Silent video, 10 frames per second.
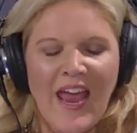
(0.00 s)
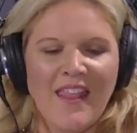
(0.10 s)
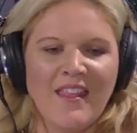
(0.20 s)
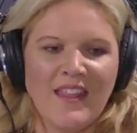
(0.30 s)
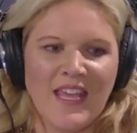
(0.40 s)

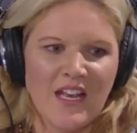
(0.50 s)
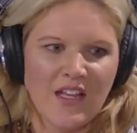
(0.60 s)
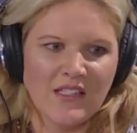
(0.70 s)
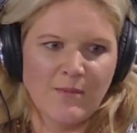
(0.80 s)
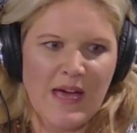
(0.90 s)
And then they get
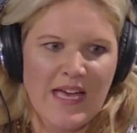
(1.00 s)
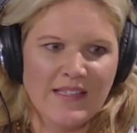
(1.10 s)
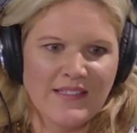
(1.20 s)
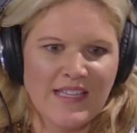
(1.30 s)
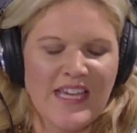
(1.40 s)
on this
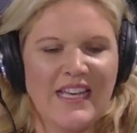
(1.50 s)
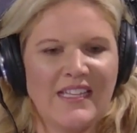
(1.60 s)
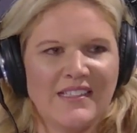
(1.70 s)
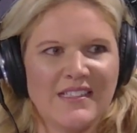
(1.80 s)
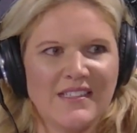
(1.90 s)
bus and
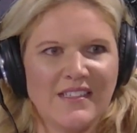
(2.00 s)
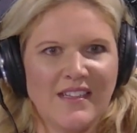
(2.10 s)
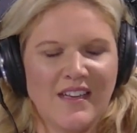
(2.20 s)
it's